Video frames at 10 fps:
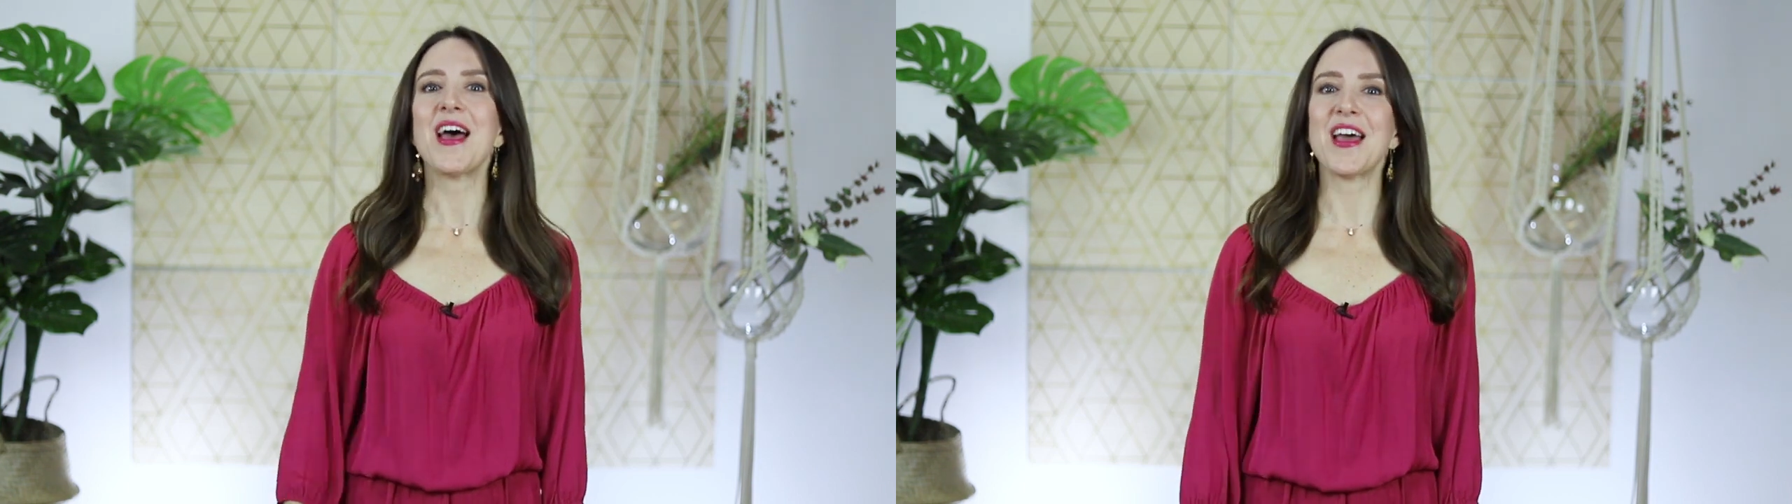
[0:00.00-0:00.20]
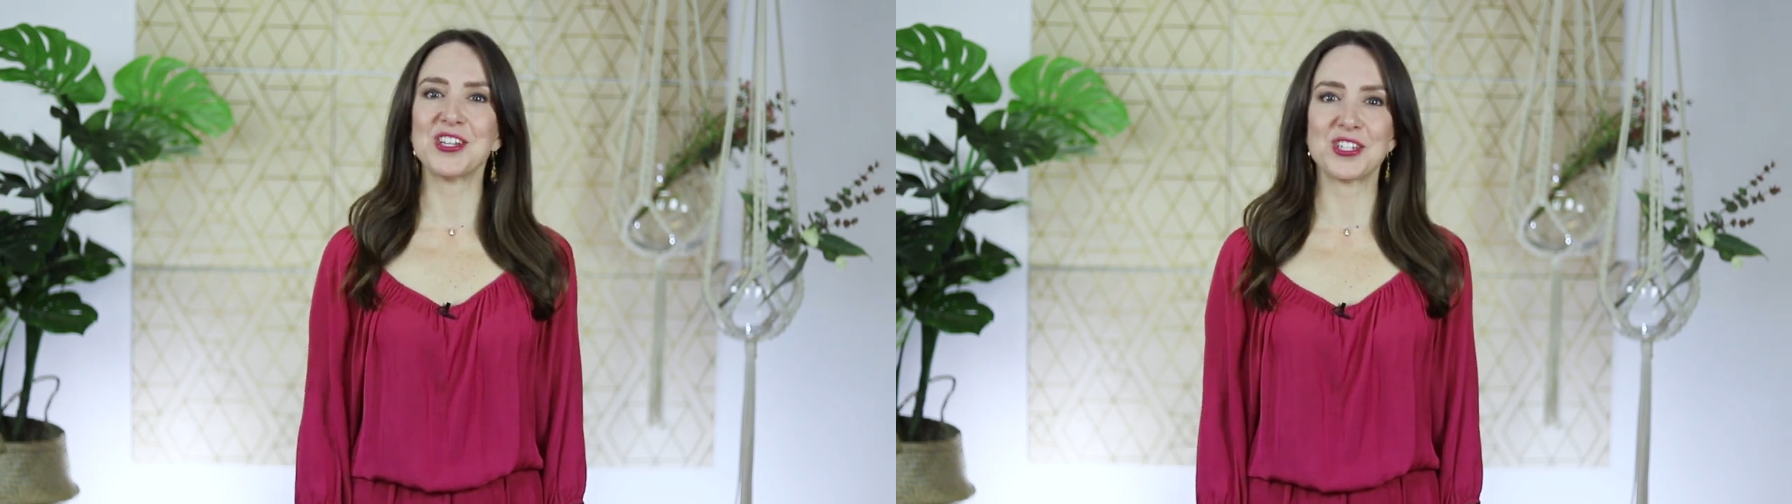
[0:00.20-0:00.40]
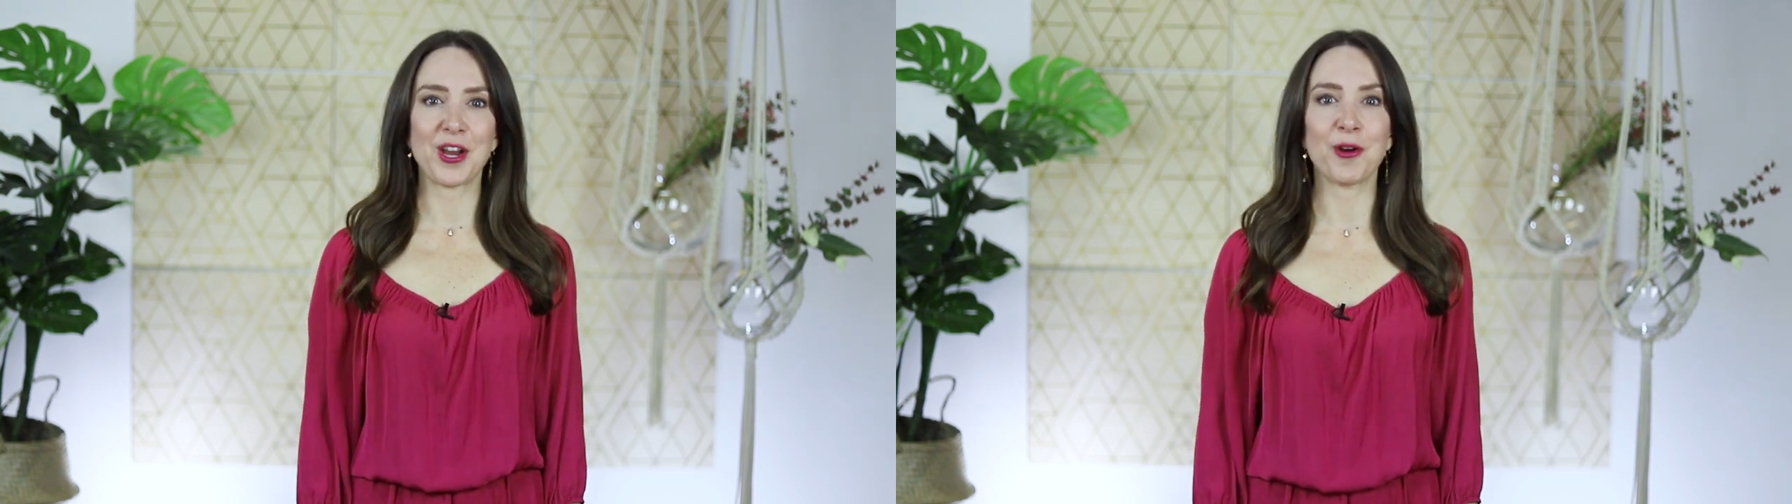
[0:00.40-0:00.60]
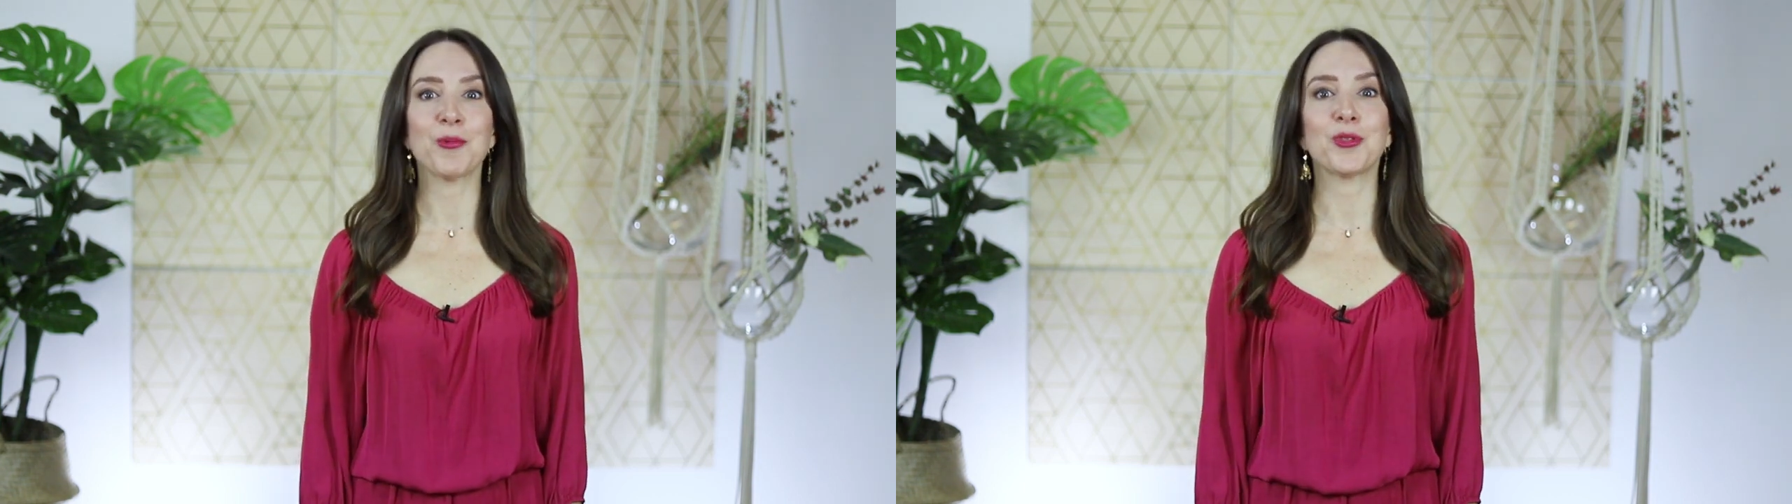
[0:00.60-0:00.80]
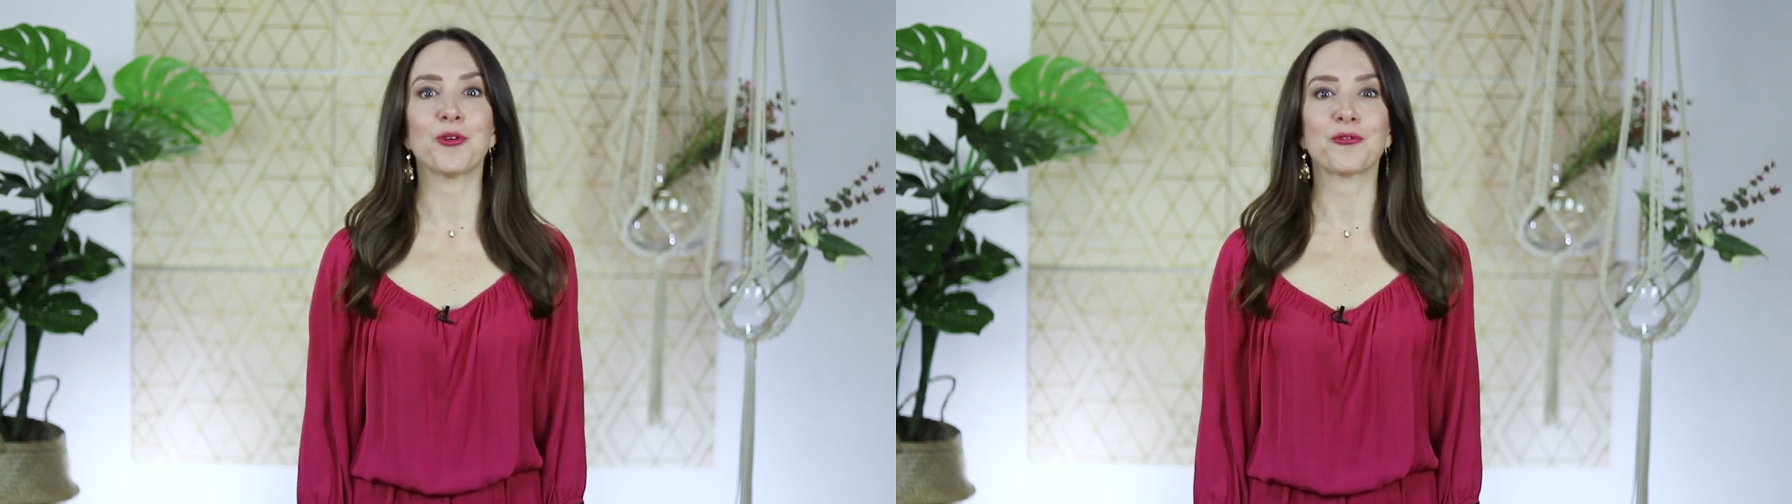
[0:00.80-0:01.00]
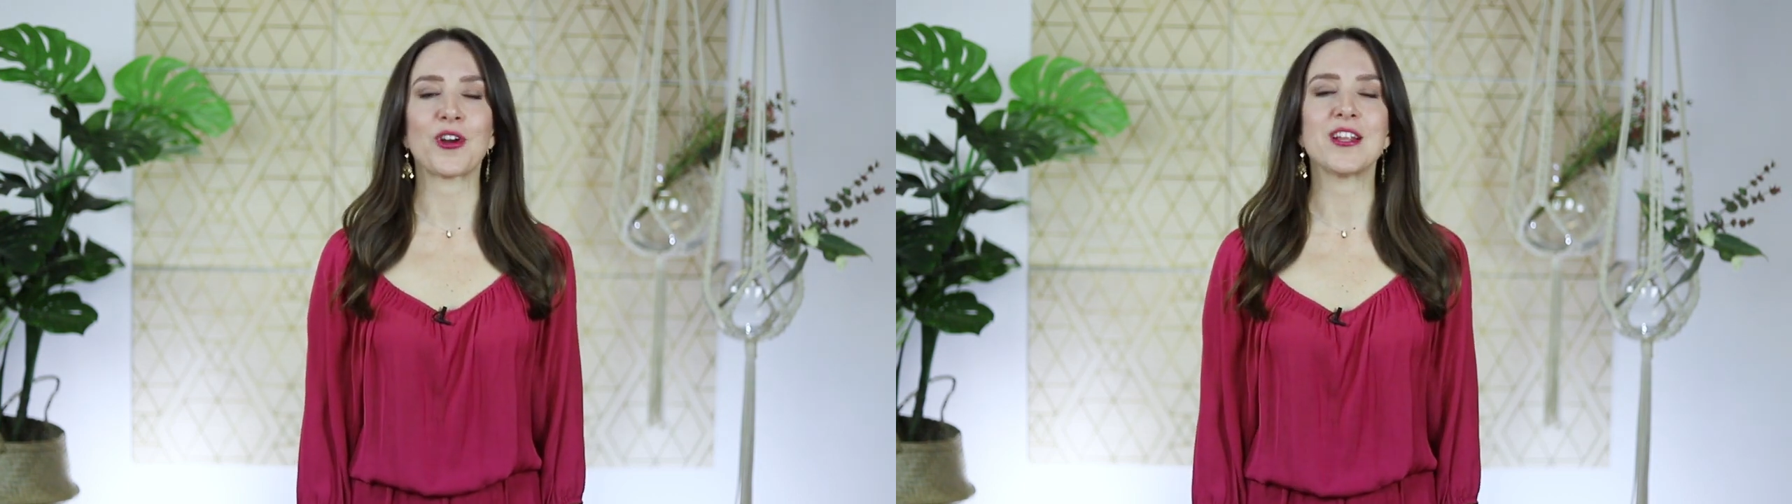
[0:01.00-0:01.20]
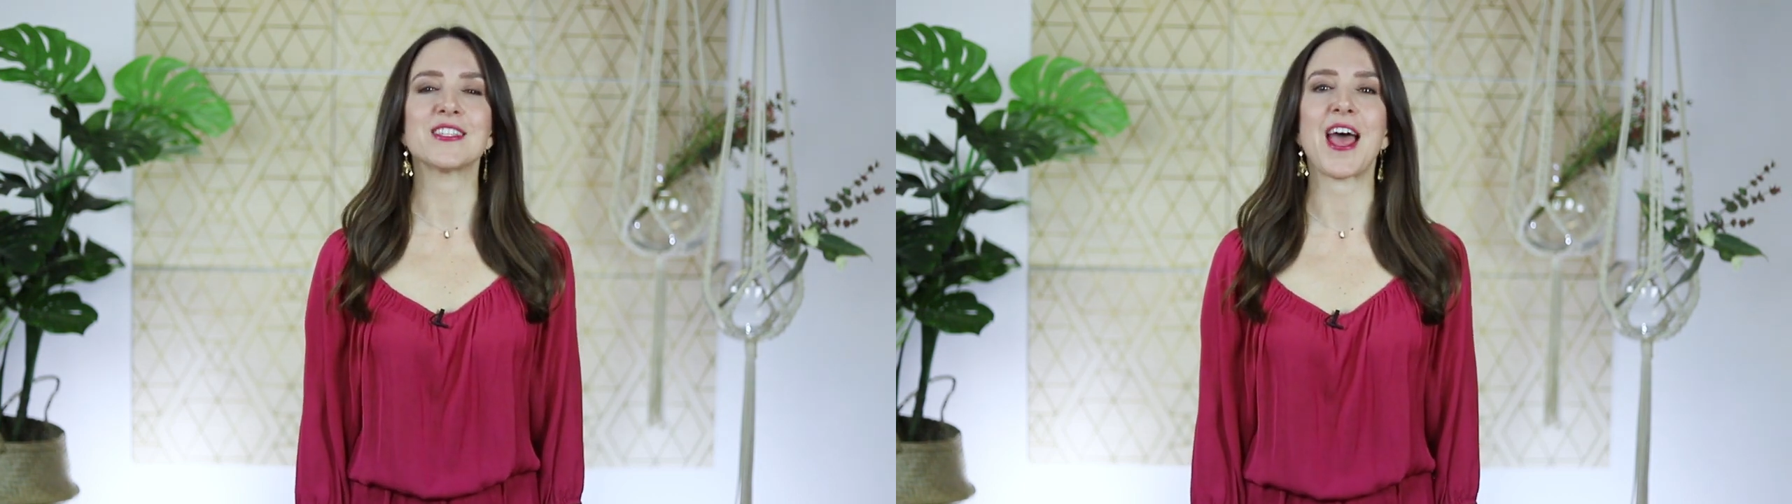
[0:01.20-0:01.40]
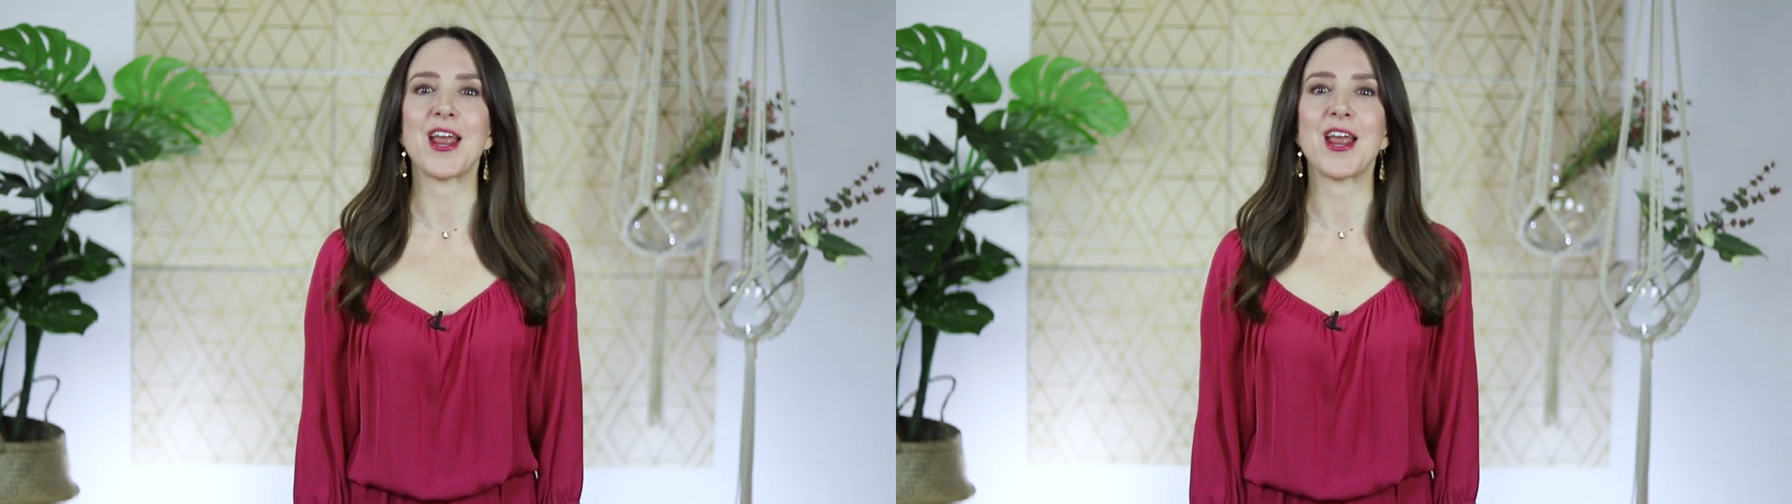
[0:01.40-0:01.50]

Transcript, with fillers: and share it with your friends